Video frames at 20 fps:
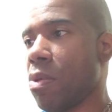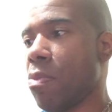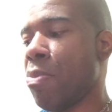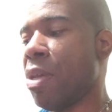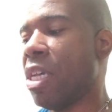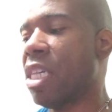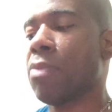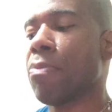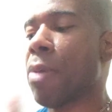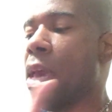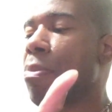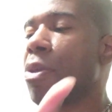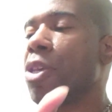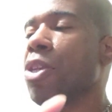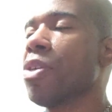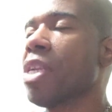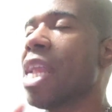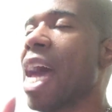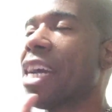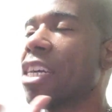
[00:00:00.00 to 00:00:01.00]
because maybe
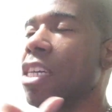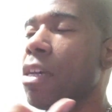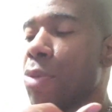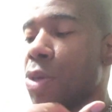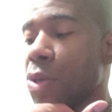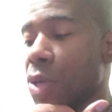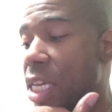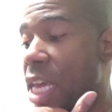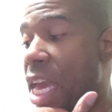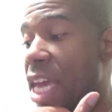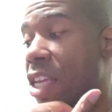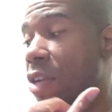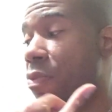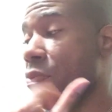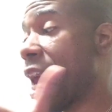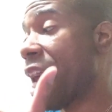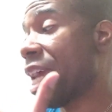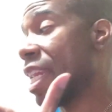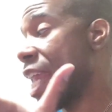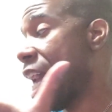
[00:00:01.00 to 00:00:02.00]
you're not communicating
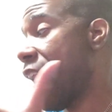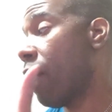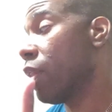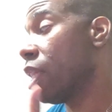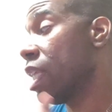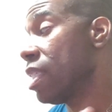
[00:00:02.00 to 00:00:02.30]
right now.